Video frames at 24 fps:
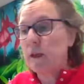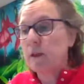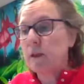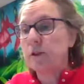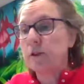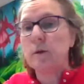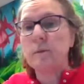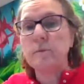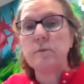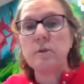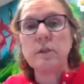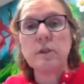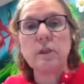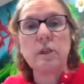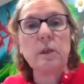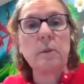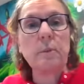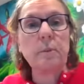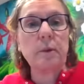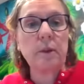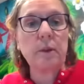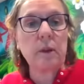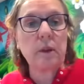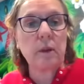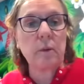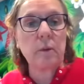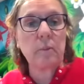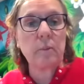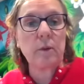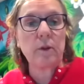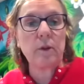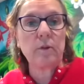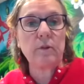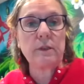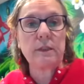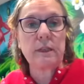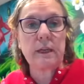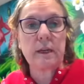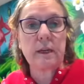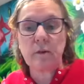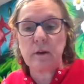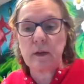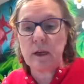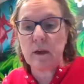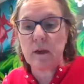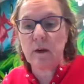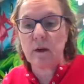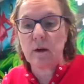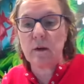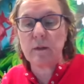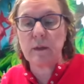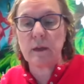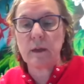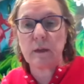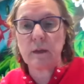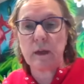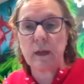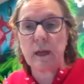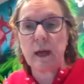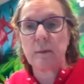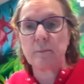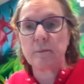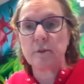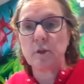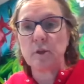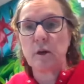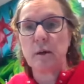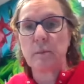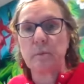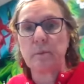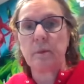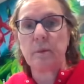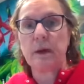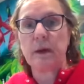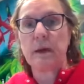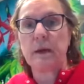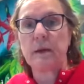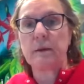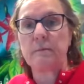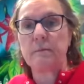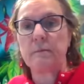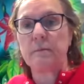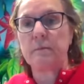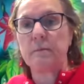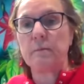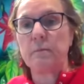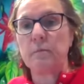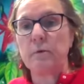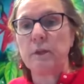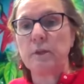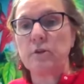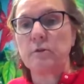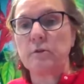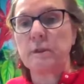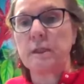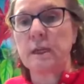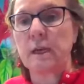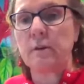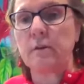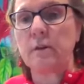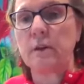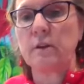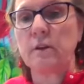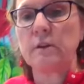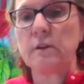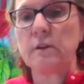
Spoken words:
So I'm just going to put the computer down here, the laptop window down